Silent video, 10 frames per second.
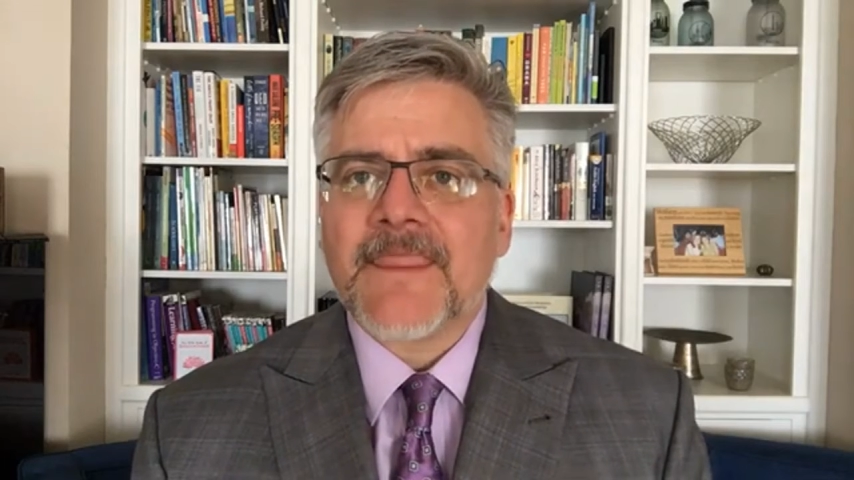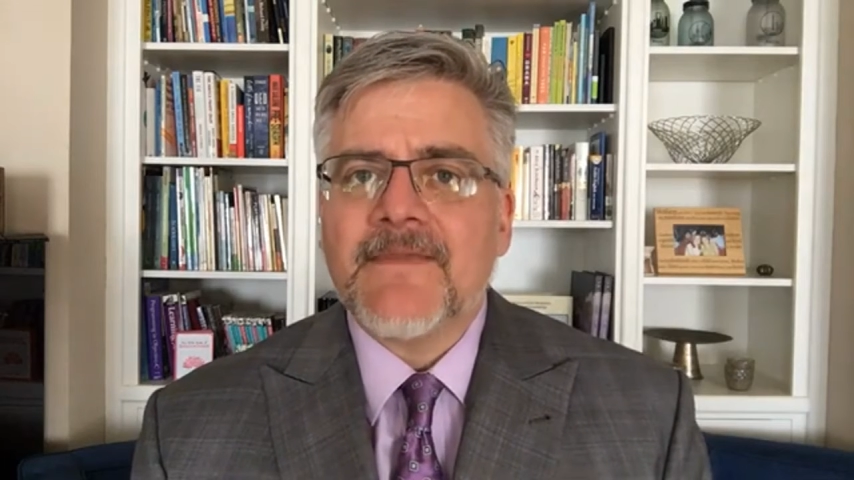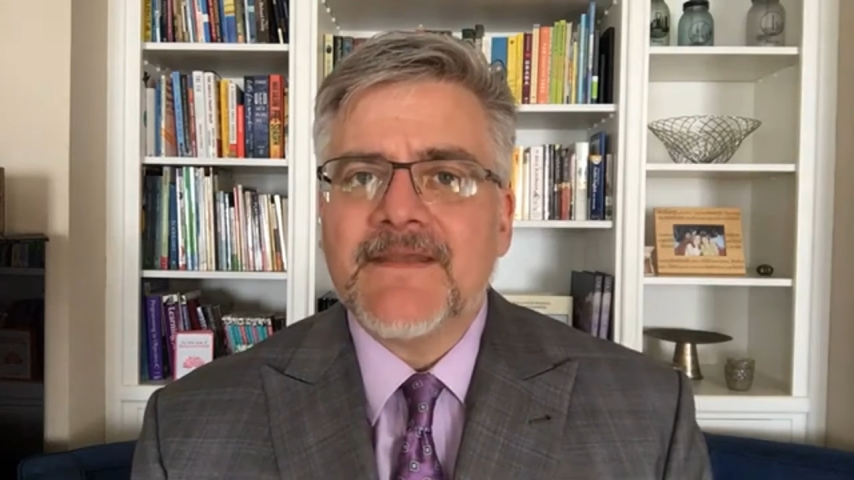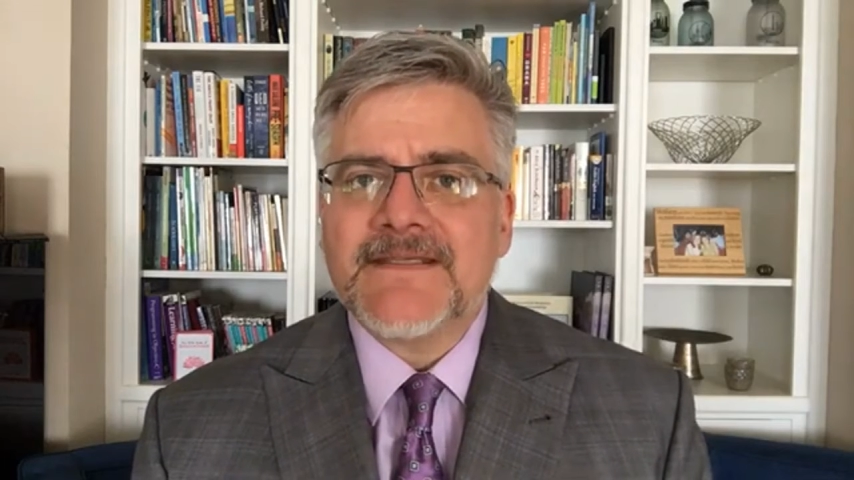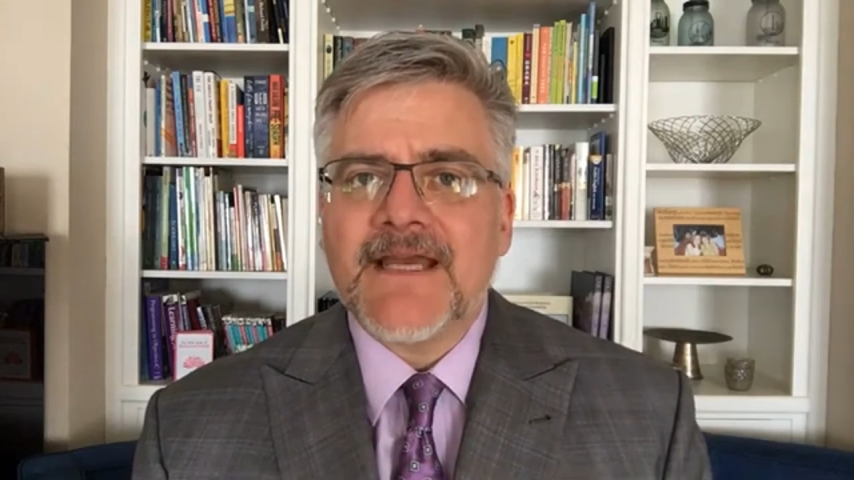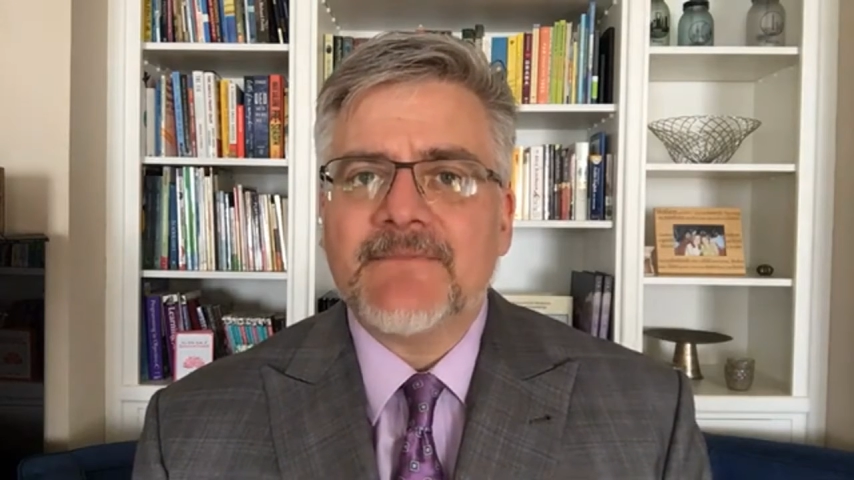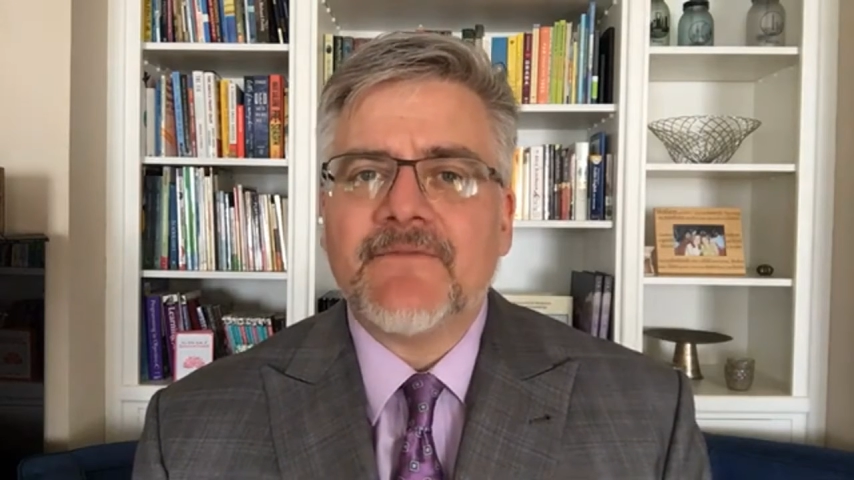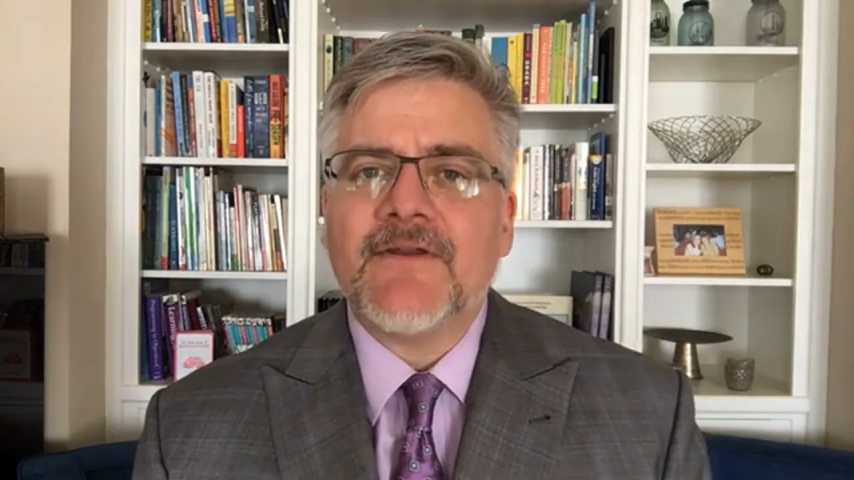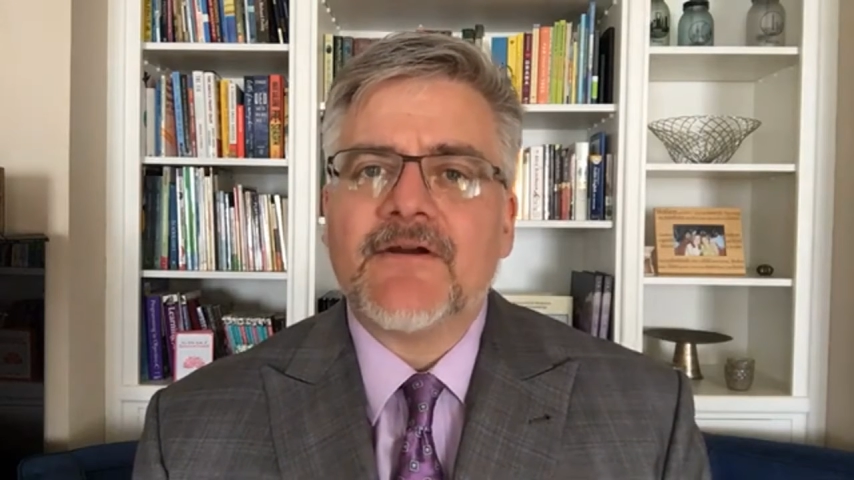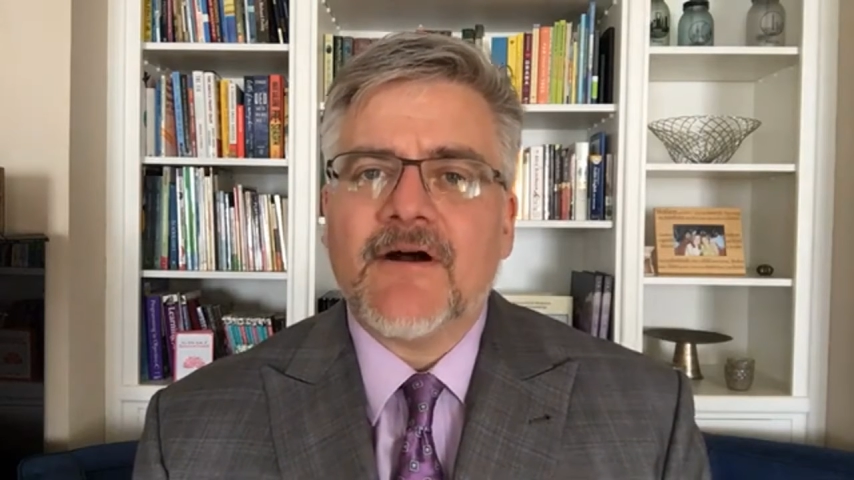This time
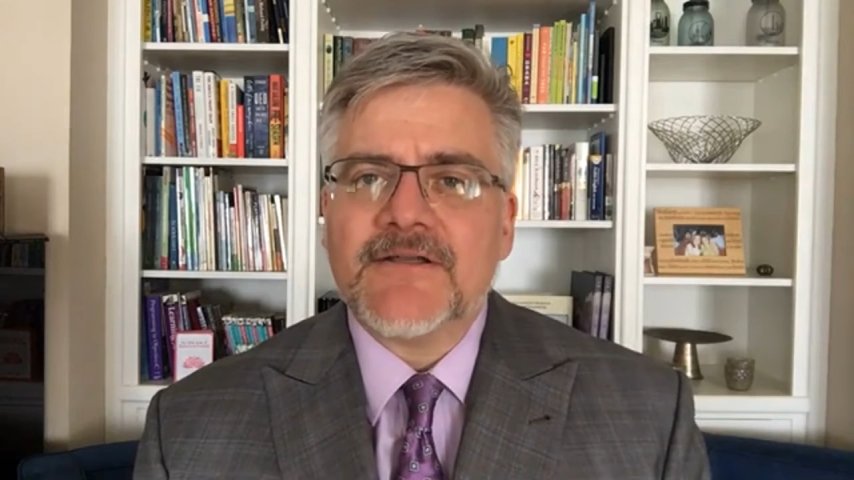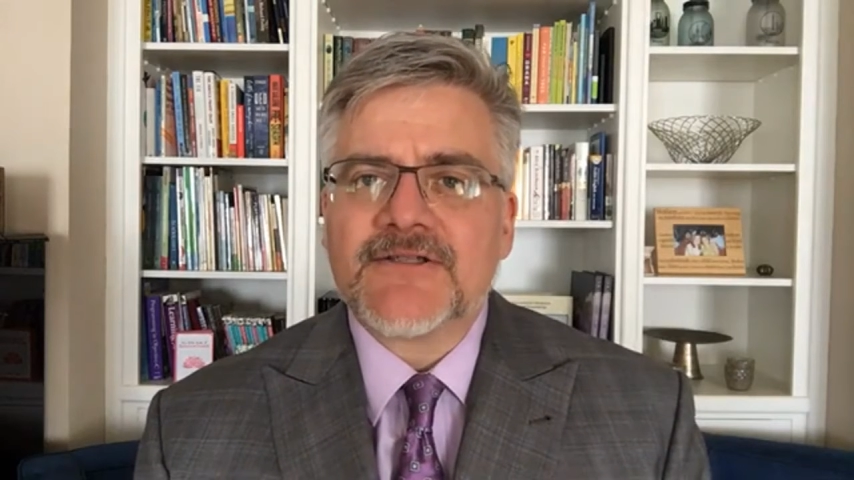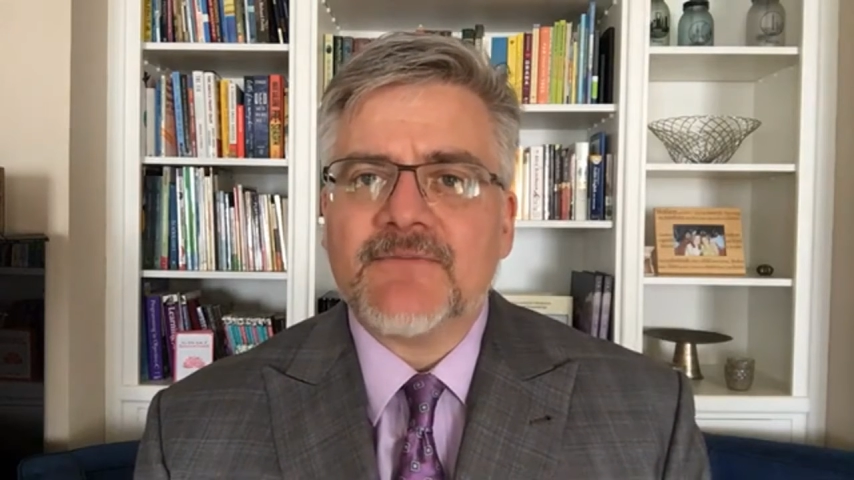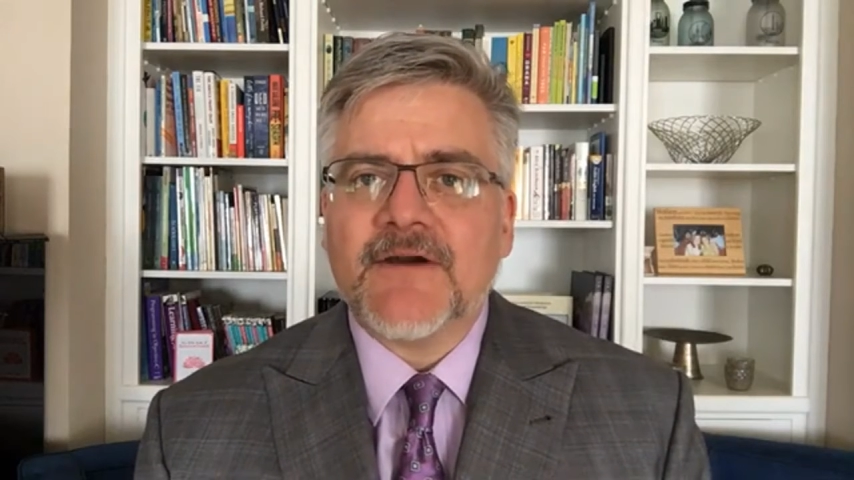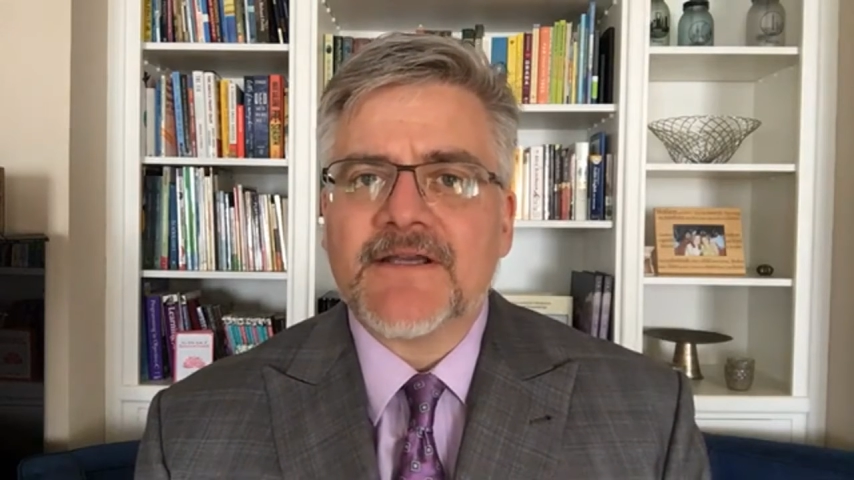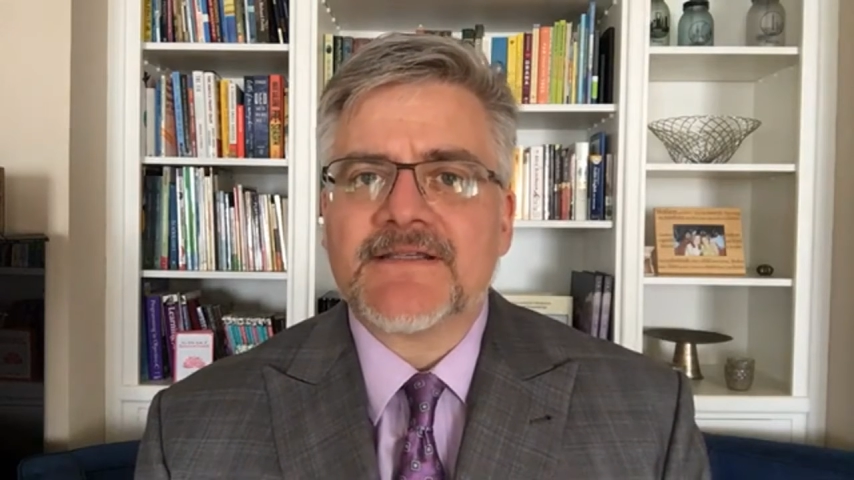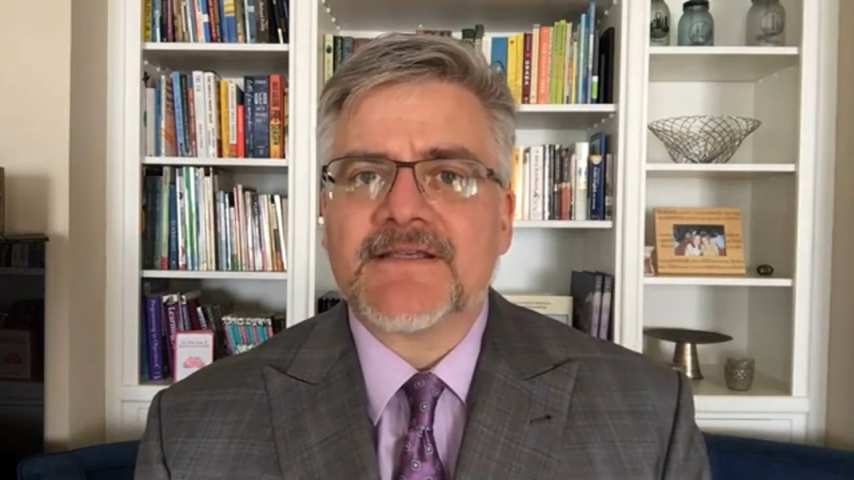of year also marks